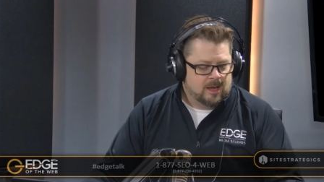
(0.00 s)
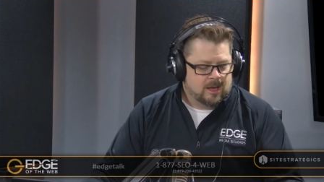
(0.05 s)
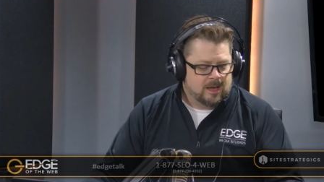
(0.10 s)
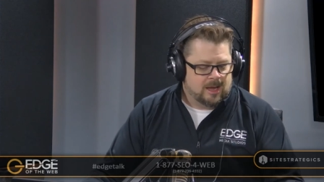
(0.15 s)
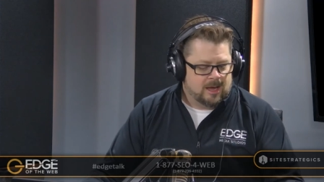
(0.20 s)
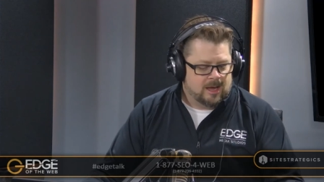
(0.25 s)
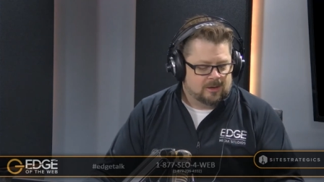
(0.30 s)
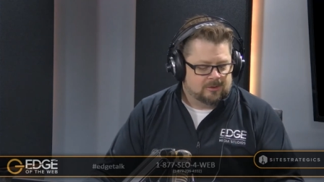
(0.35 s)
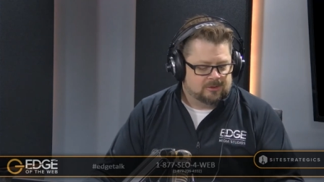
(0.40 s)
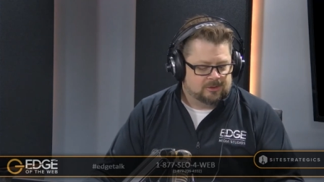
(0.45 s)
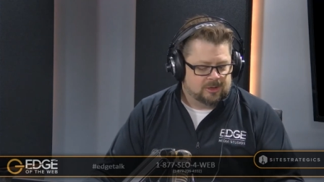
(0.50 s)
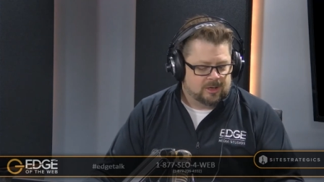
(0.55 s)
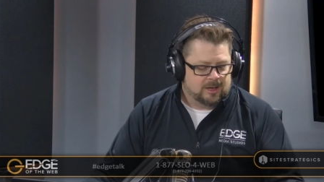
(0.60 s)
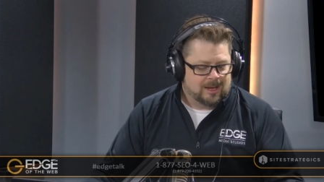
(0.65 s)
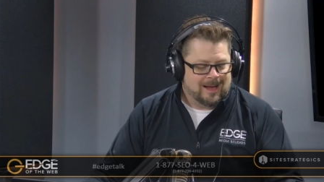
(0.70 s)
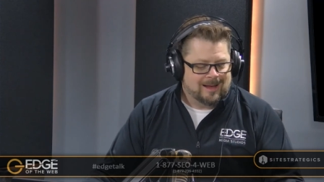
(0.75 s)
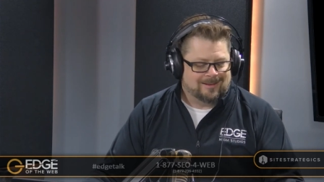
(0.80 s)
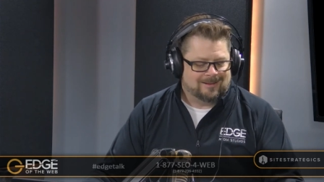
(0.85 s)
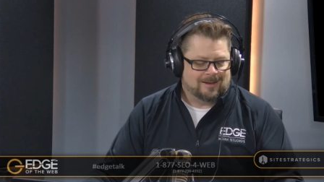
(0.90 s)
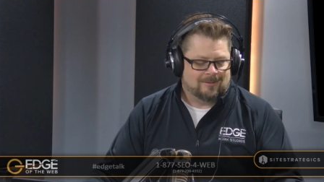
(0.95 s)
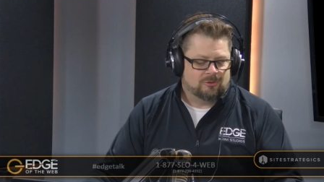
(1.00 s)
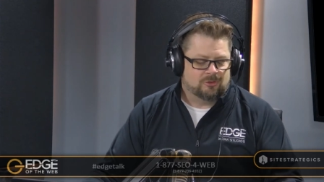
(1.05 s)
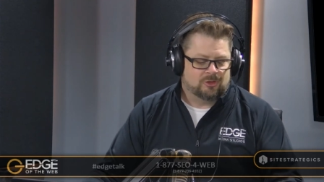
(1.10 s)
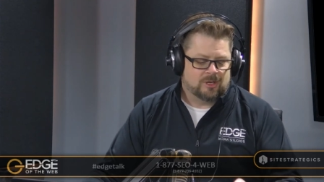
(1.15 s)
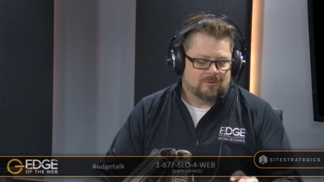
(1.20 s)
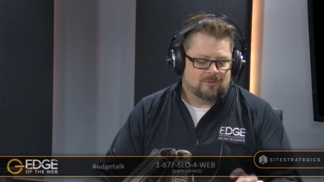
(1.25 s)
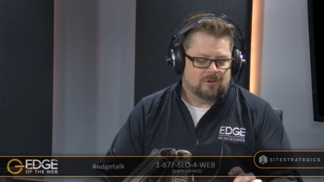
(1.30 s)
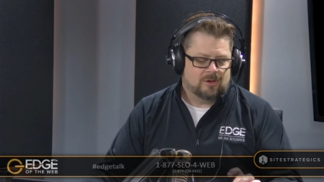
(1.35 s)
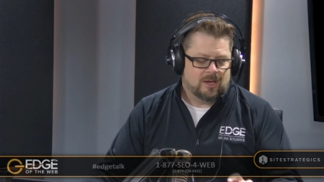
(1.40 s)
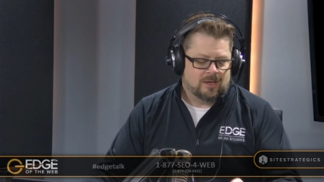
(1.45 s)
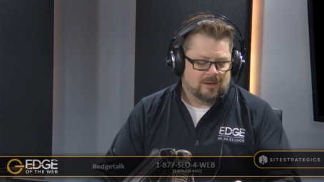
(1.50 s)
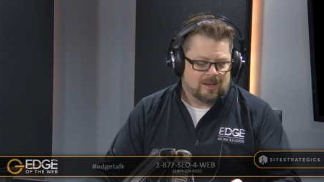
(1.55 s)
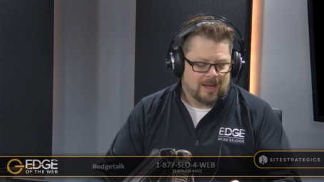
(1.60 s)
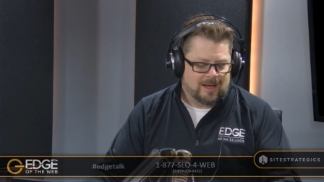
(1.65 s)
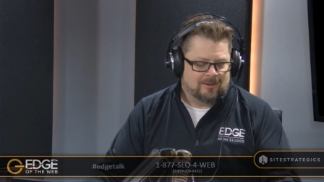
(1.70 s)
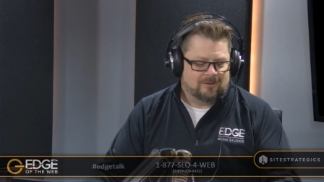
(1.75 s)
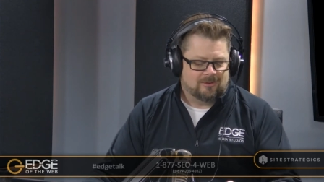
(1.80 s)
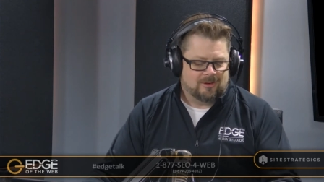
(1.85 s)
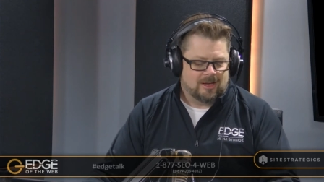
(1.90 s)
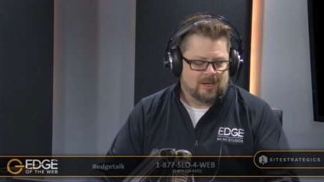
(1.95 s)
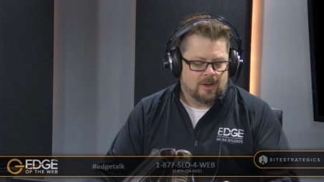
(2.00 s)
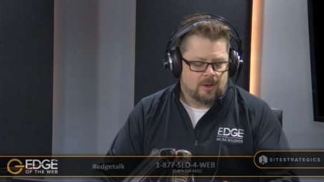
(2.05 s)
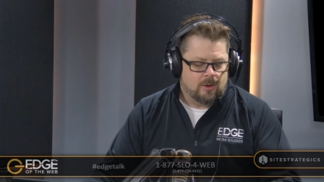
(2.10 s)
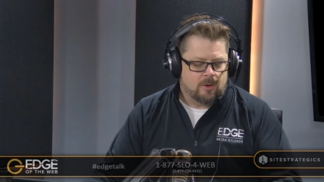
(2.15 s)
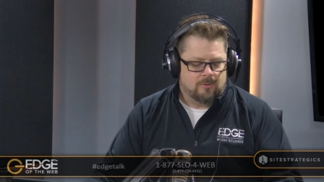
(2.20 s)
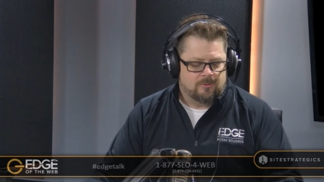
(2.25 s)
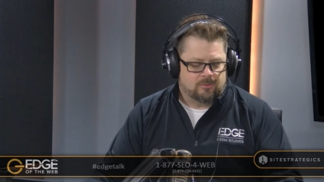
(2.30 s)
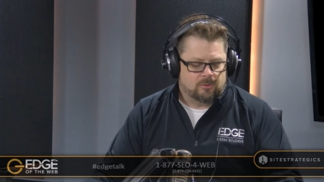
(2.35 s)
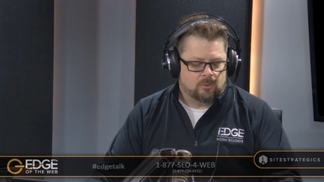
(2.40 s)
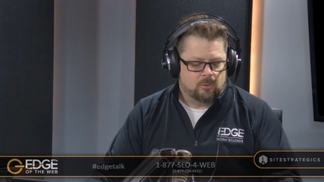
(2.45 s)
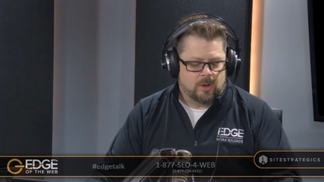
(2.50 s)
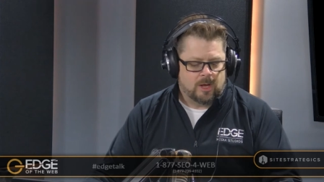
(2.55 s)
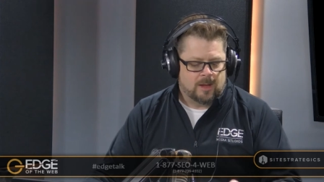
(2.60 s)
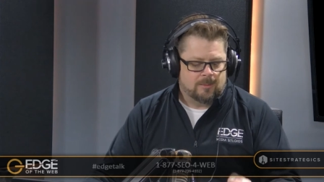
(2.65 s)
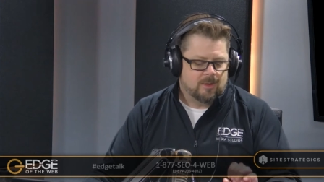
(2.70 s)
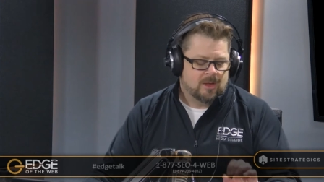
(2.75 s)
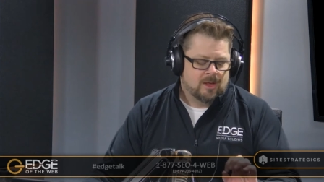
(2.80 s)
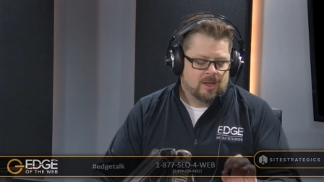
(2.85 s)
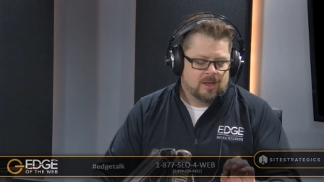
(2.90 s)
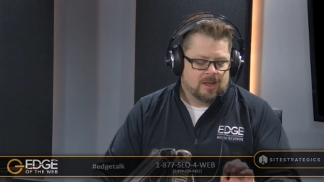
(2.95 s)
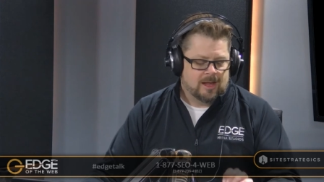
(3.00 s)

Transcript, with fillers: at 877 uh, SEO for web.